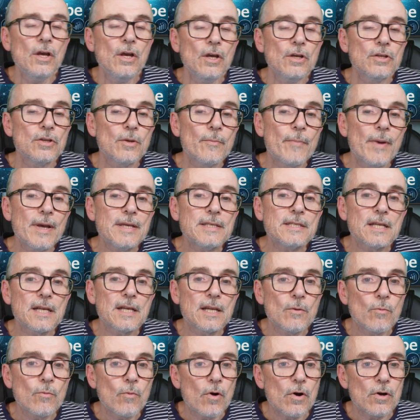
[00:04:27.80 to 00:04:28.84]
So
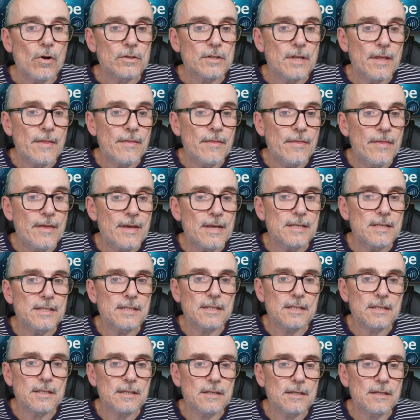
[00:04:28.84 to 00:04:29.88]
basically what
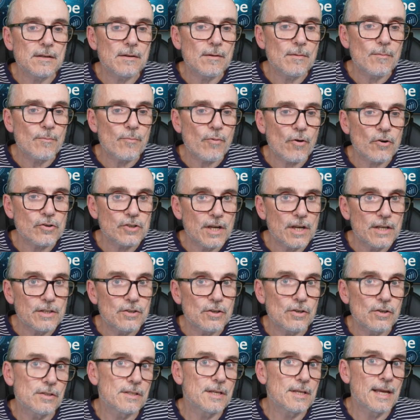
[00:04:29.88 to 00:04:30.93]
this project
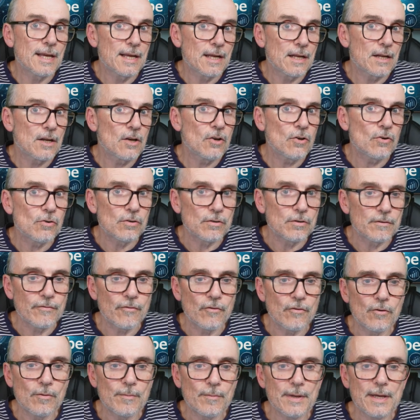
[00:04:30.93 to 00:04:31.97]
does in Claude
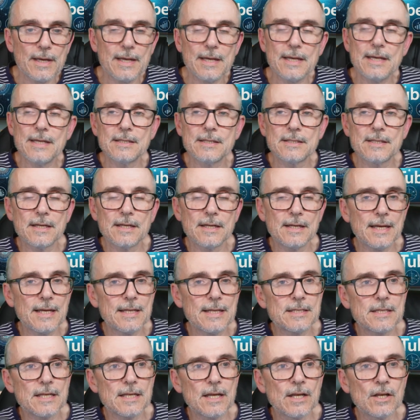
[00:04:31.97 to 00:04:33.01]
for me is that
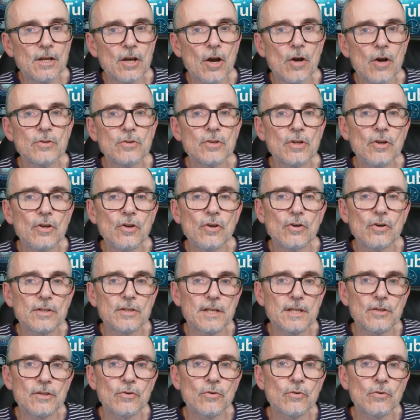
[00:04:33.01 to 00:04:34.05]
it goes and looks
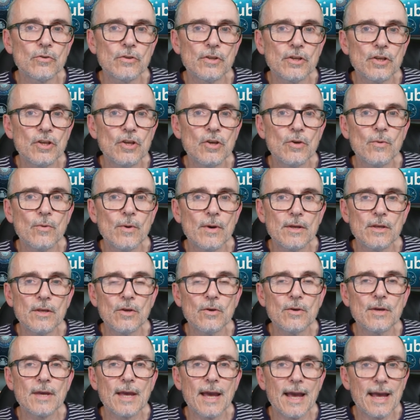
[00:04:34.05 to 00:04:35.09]
at all the
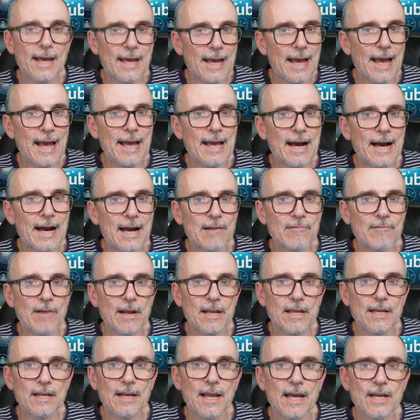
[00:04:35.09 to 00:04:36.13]
UK AI
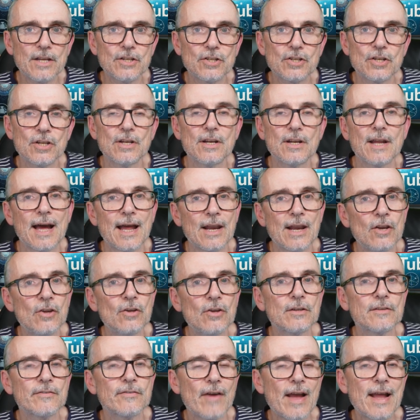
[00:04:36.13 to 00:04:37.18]
regulation and
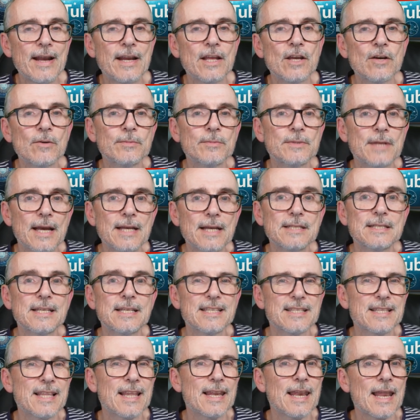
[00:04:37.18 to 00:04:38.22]
looks for any updates
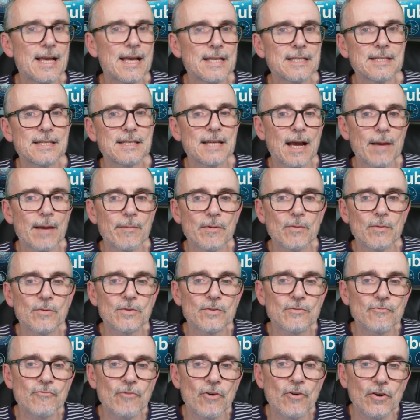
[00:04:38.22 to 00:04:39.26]
since the last time it
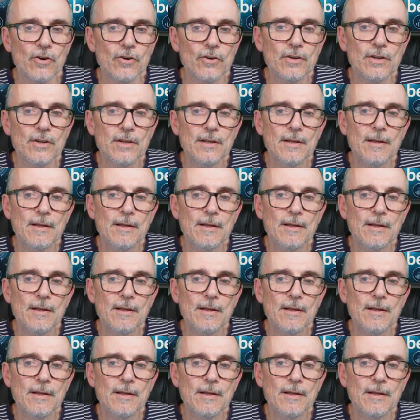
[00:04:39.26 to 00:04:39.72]
was run.